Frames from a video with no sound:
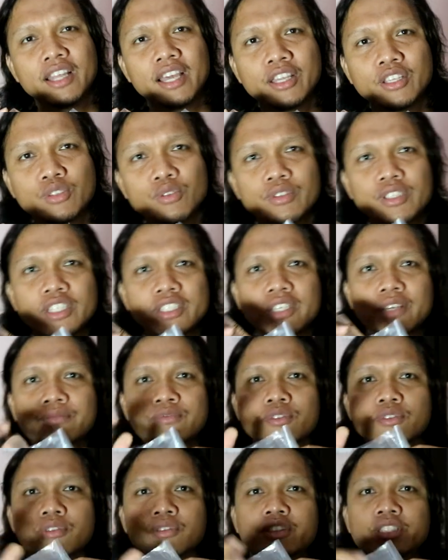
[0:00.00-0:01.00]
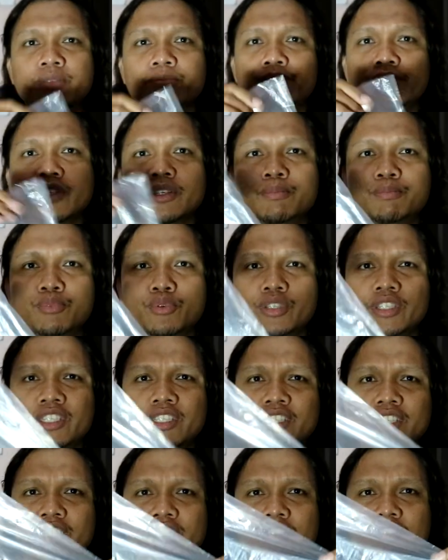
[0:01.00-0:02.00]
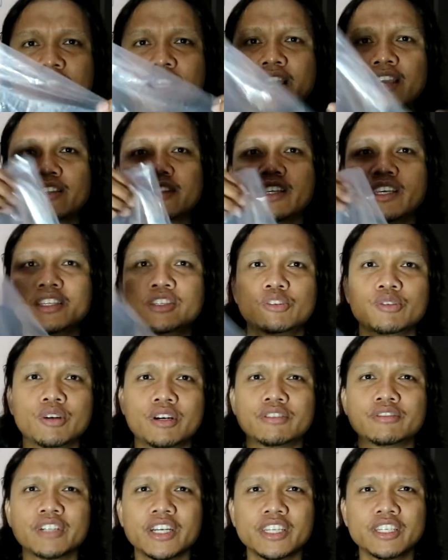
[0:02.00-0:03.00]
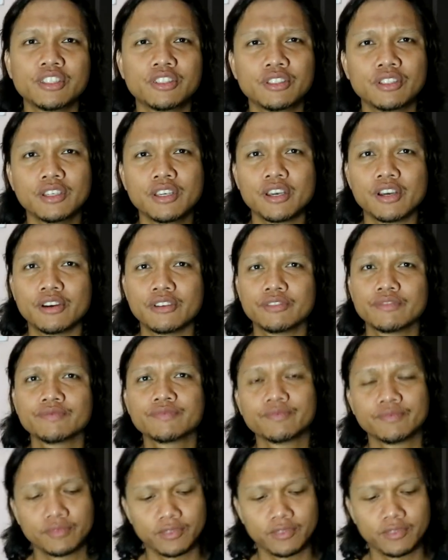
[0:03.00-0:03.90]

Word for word: like you just have to simply put it inside and you are ready to go